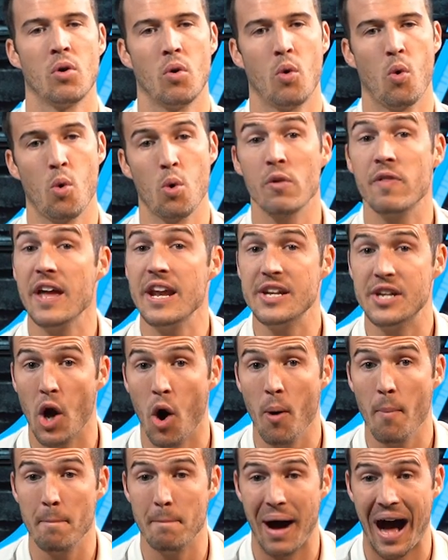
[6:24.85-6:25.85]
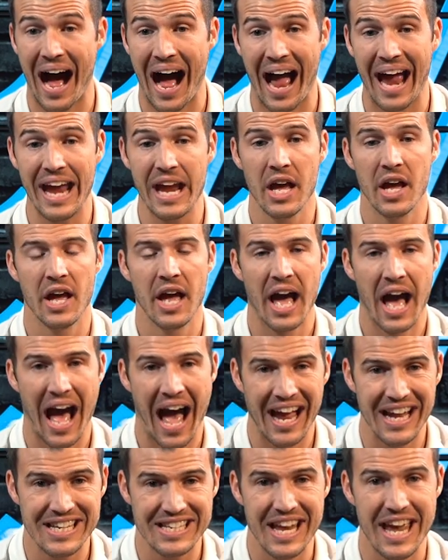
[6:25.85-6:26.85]
or they don't buy,
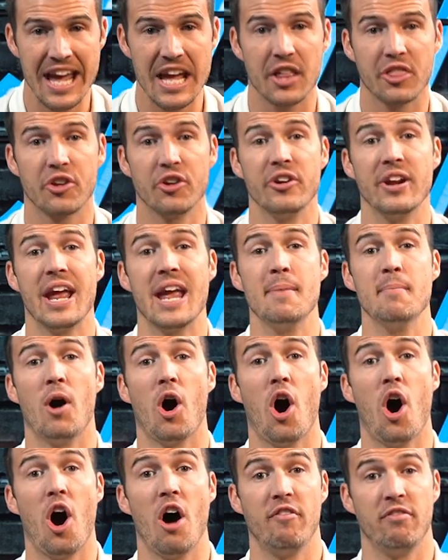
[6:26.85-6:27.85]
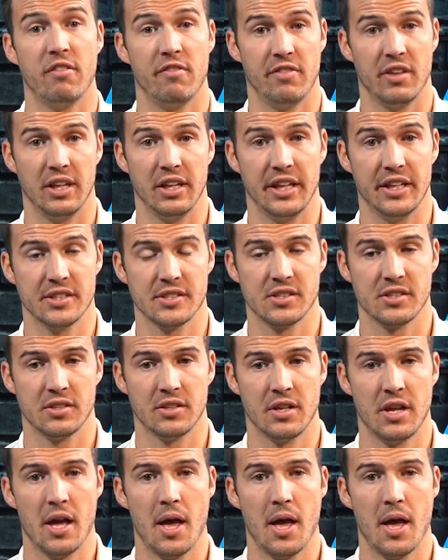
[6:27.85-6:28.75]
I take their name off of the list.